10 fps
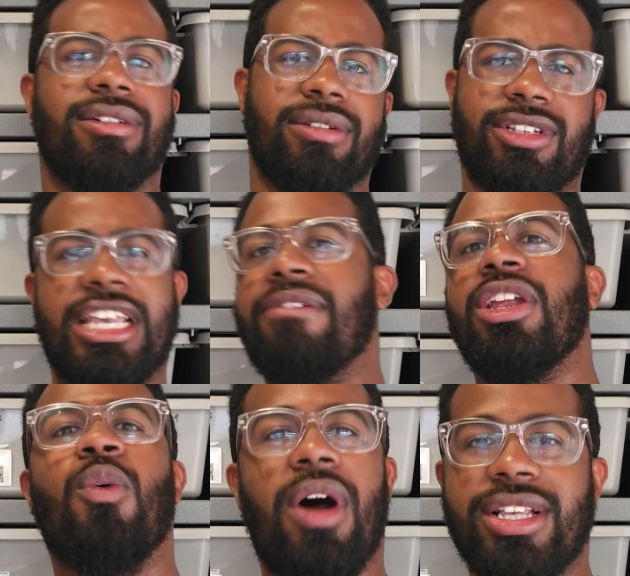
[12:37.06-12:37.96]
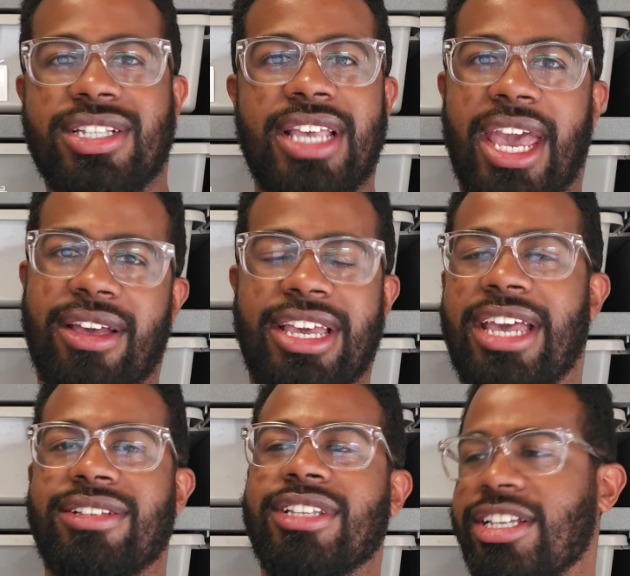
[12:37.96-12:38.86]
71 snake
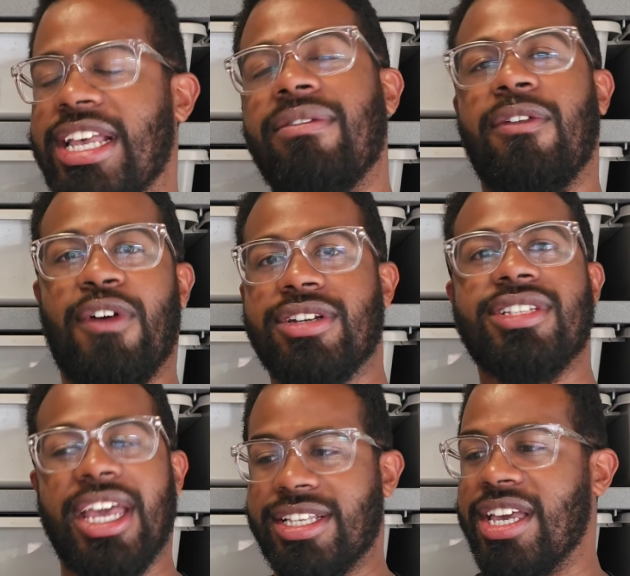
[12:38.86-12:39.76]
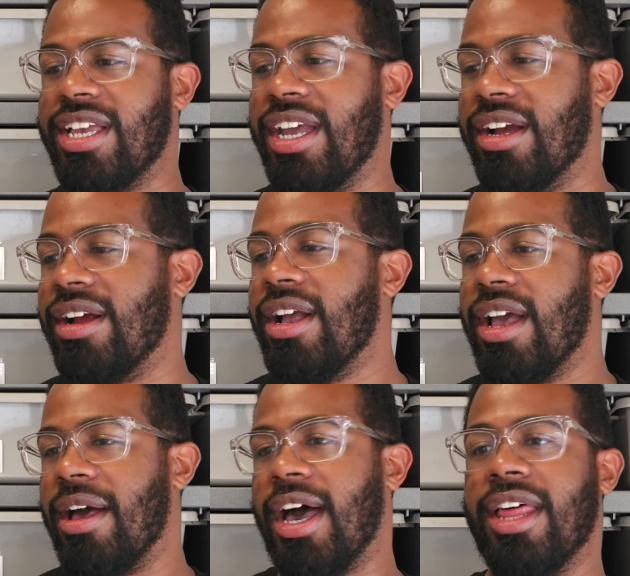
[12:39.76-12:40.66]
the 71st snakes get here,
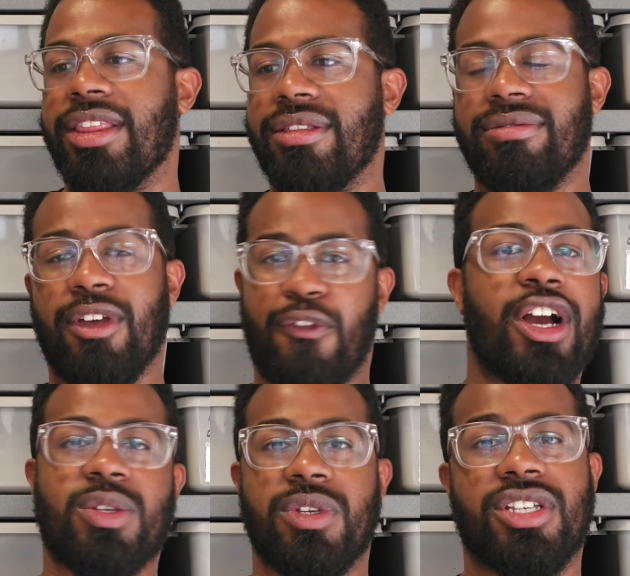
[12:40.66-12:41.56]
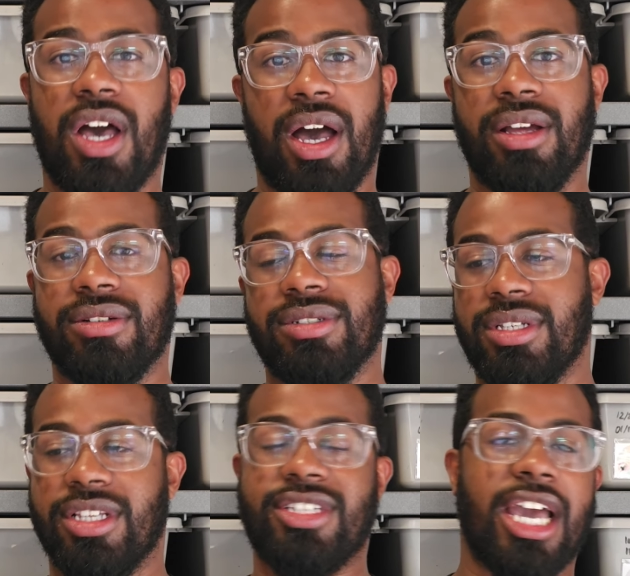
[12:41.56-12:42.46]
the first one's gone.
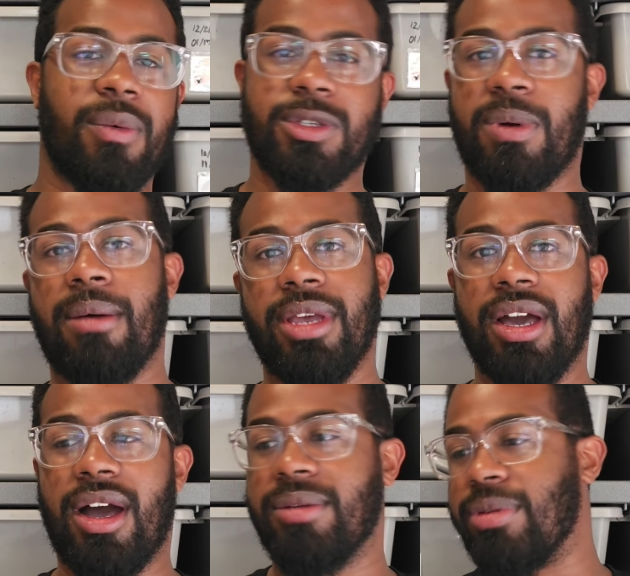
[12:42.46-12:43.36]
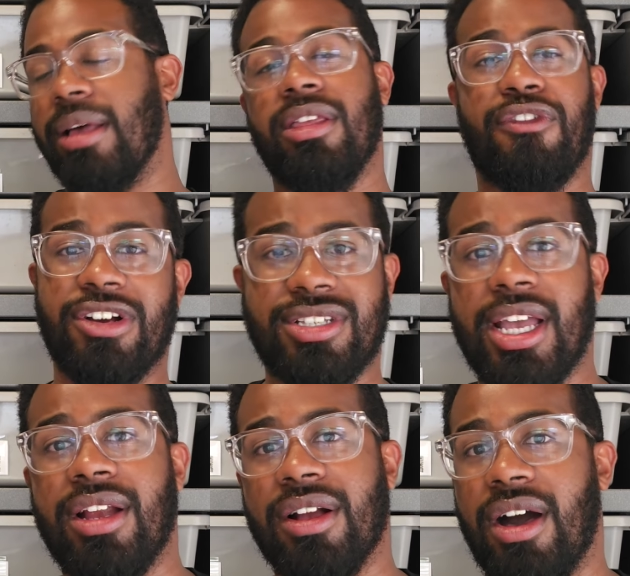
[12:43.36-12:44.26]
The second one's probably gone. Probably the first
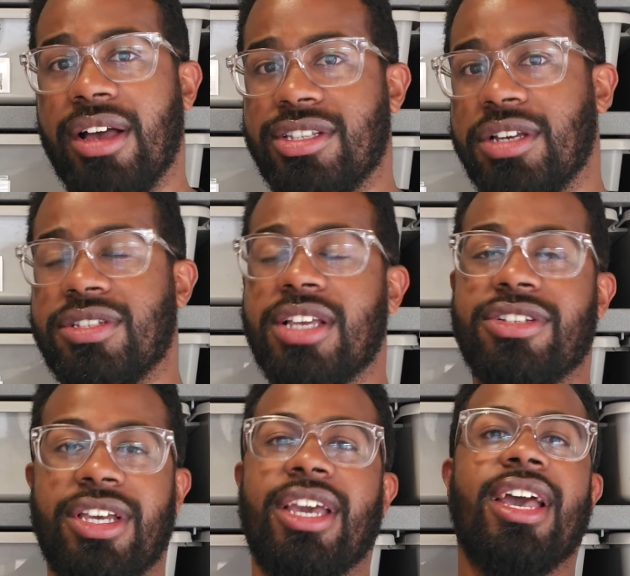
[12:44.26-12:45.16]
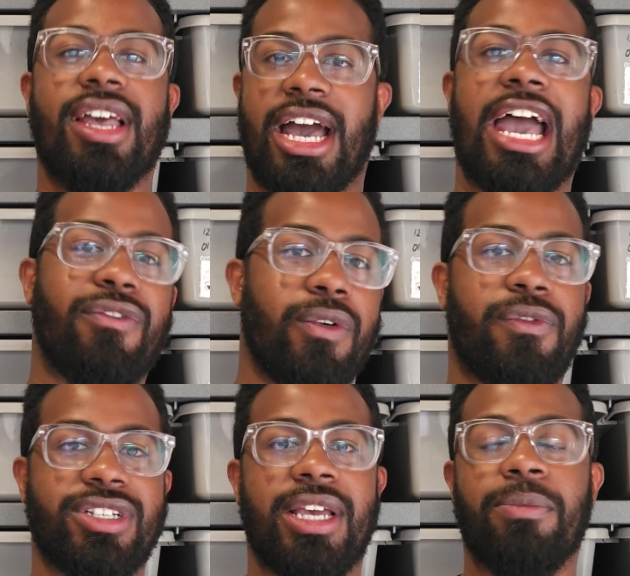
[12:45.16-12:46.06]
10 are gone. So essentially, I have room
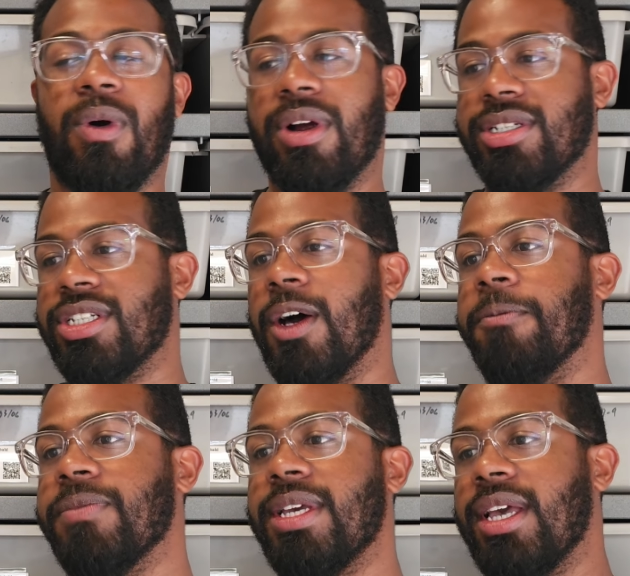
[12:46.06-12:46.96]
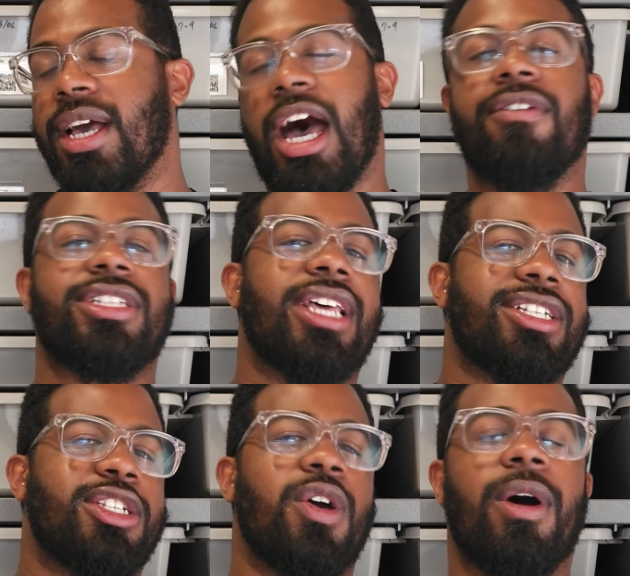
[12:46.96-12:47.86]
for 10 more. So obviously, that's
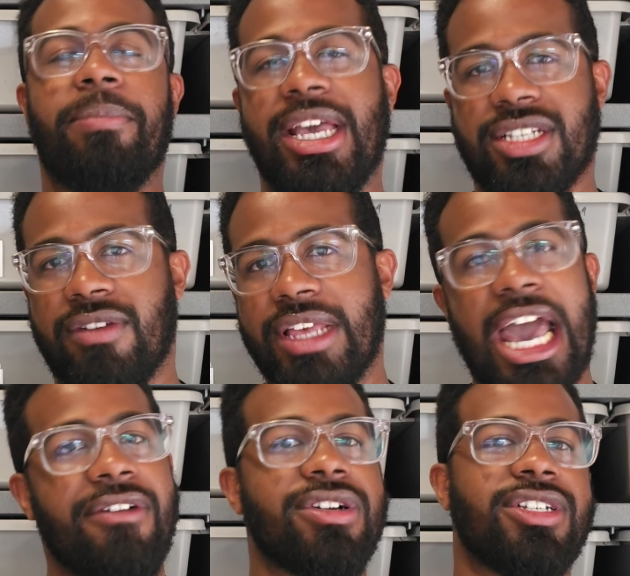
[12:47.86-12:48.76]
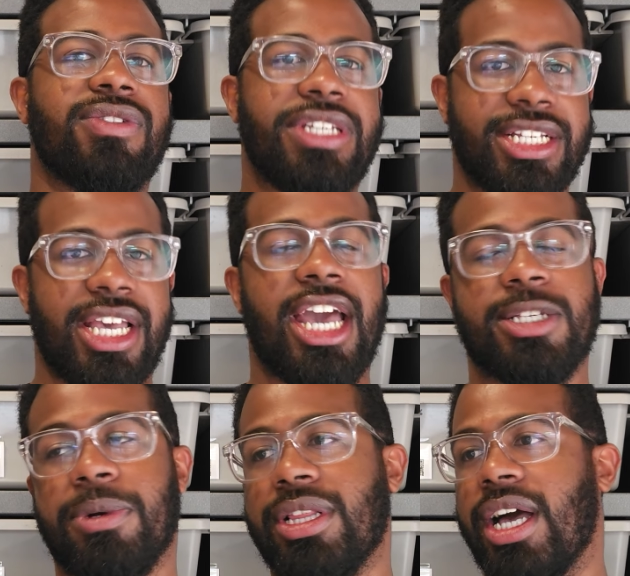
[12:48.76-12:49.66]
just going based off the average of 6
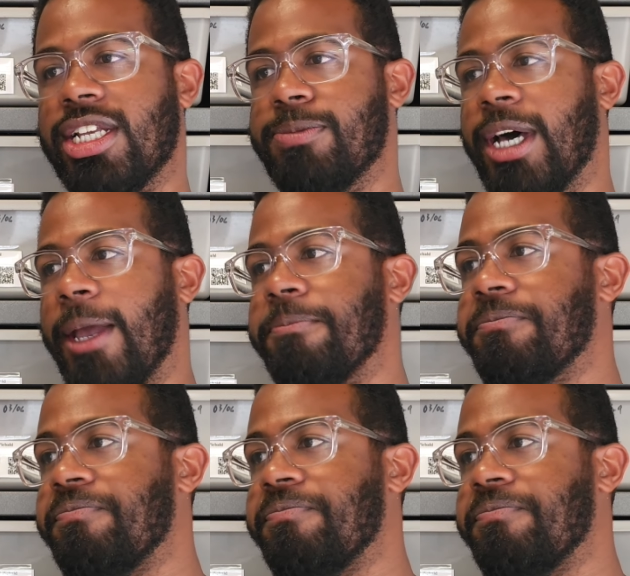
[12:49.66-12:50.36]
eggs per clutch. But